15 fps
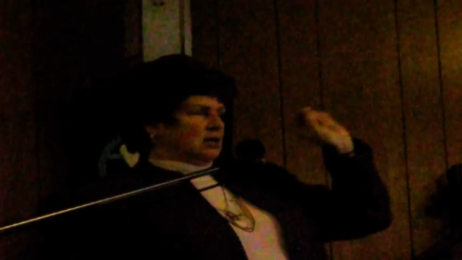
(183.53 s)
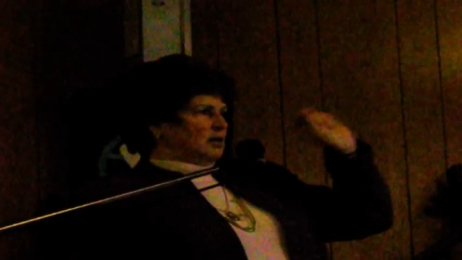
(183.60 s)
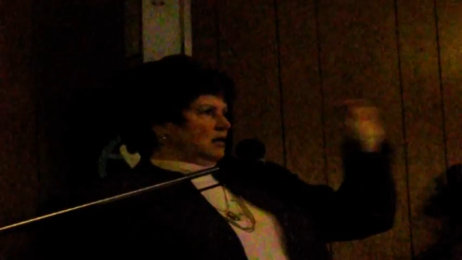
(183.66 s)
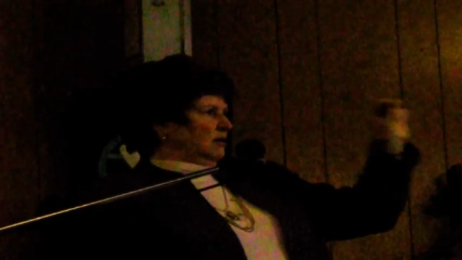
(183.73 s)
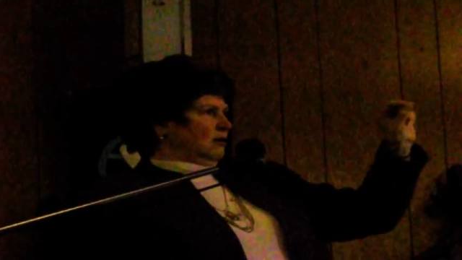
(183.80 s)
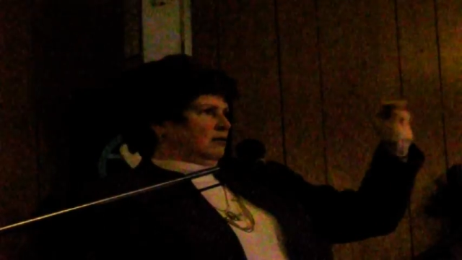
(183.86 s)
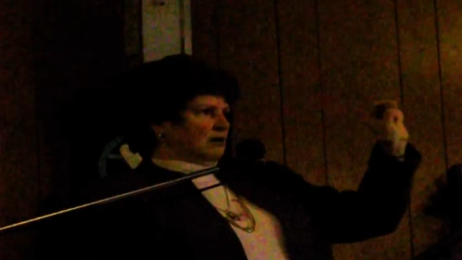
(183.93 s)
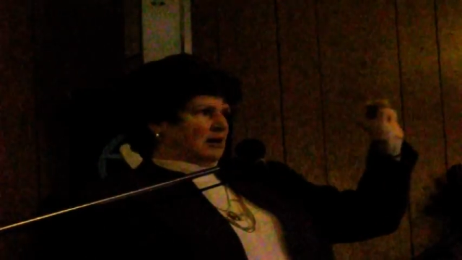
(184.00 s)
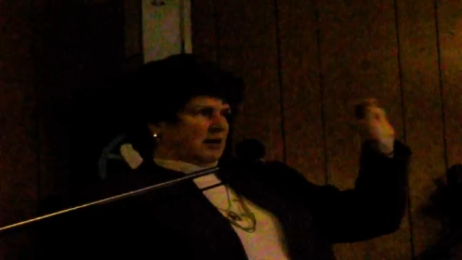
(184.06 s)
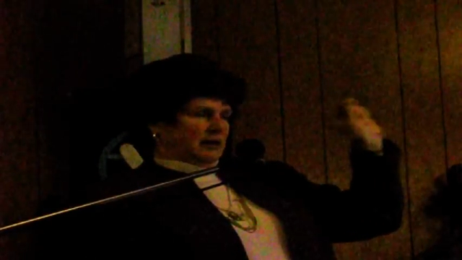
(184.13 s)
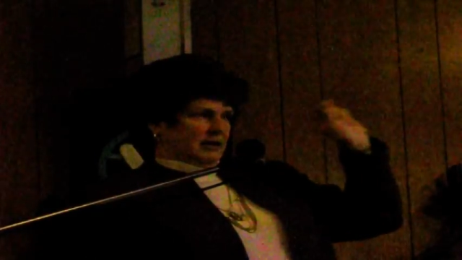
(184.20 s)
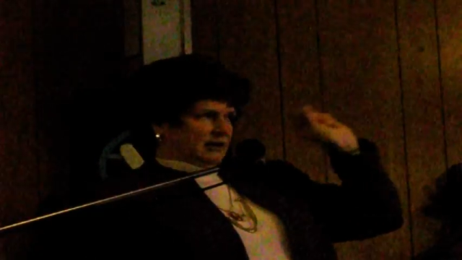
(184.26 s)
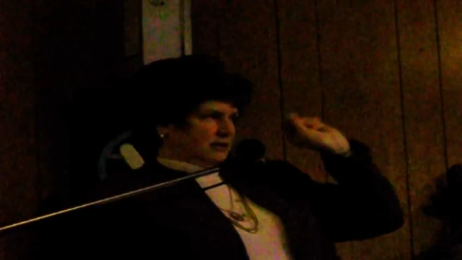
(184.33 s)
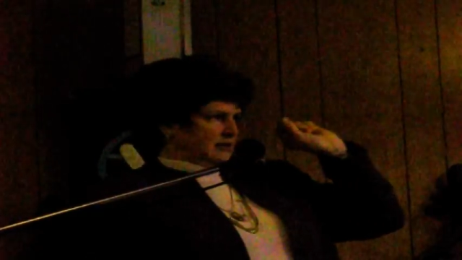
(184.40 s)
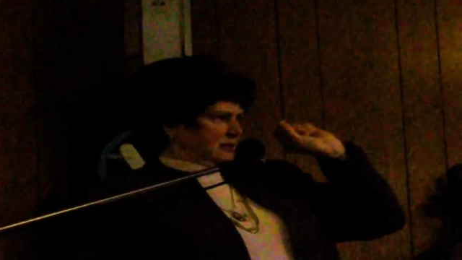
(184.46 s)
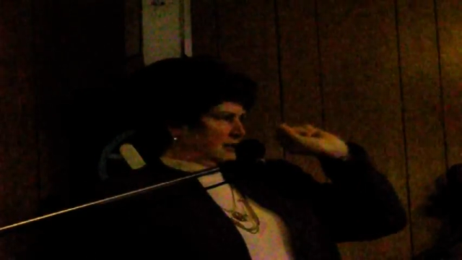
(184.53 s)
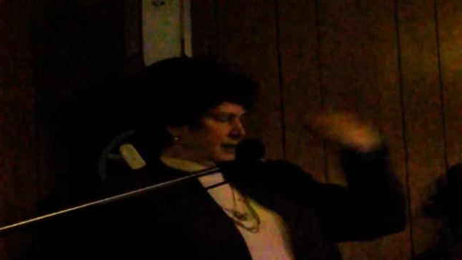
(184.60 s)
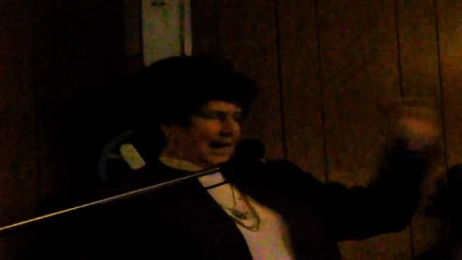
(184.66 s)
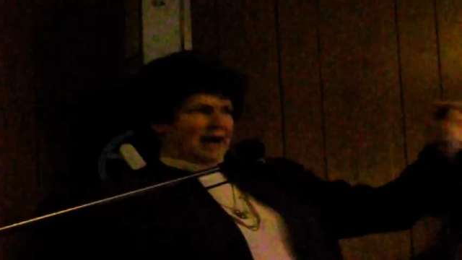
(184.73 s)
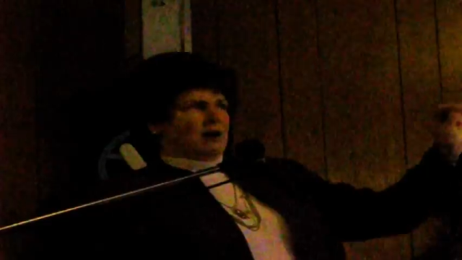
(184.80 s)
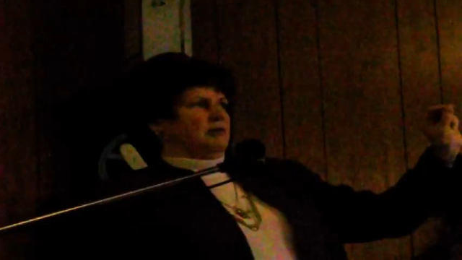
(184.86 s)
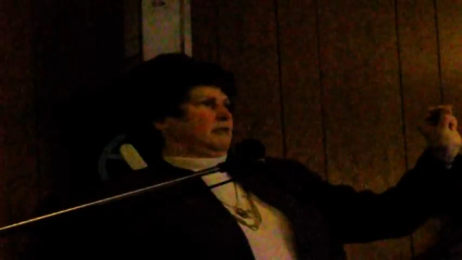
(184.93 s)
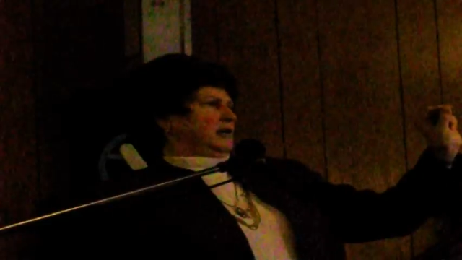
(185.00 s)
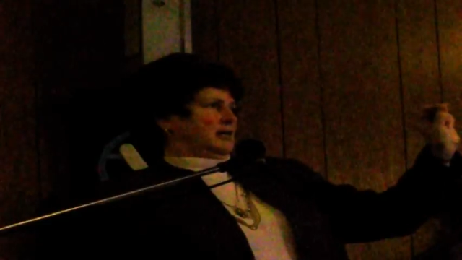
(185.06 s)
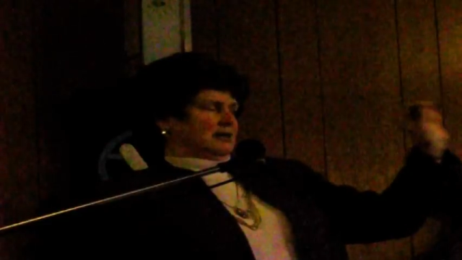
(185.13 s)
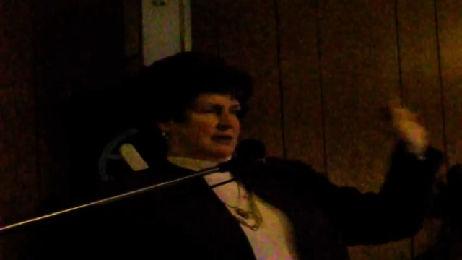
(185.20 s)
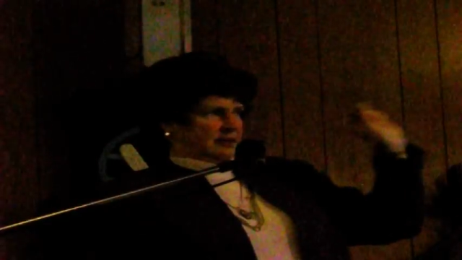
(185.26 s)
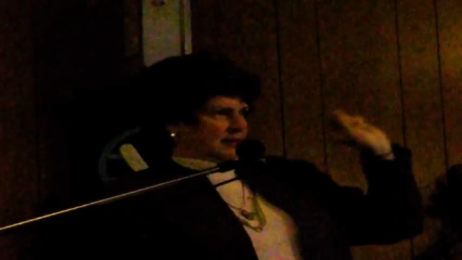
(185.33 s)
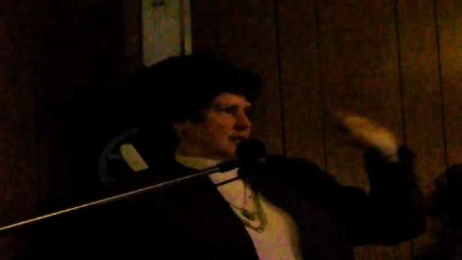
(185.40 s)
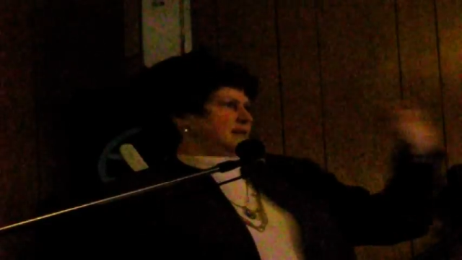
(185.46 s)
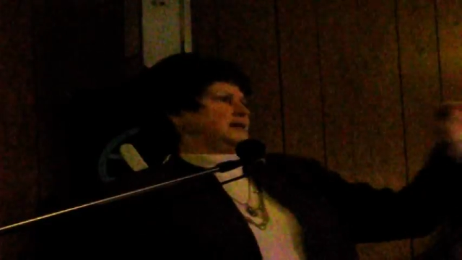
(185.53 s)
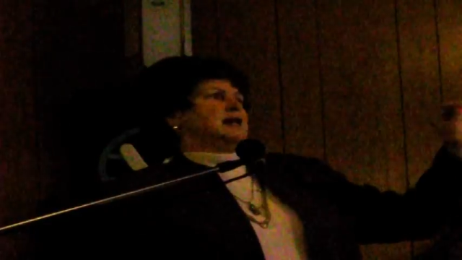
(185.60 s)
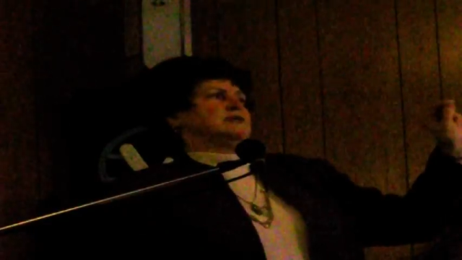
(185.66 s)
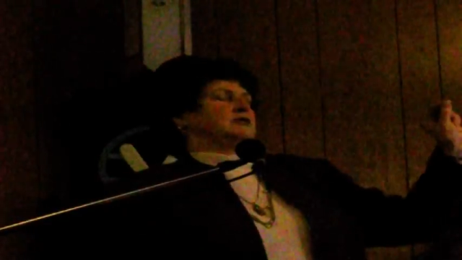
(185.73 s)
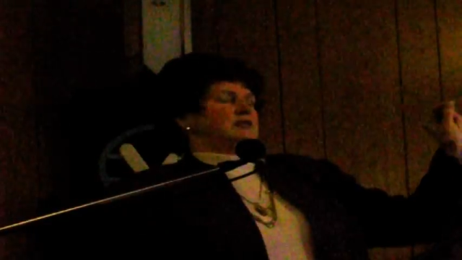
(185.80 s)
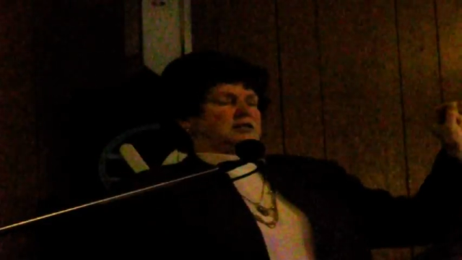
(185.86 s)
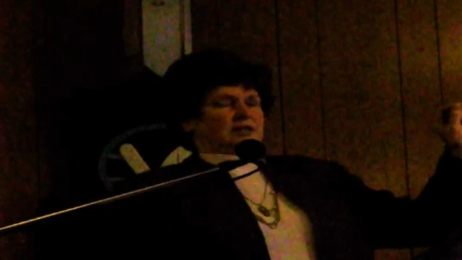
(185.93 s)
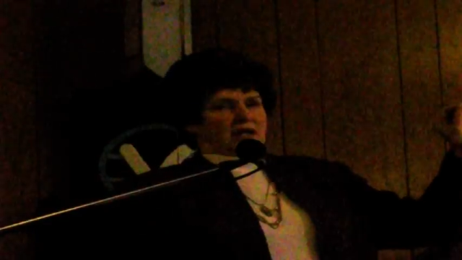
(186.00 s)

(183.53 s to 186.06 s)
you are an astounding success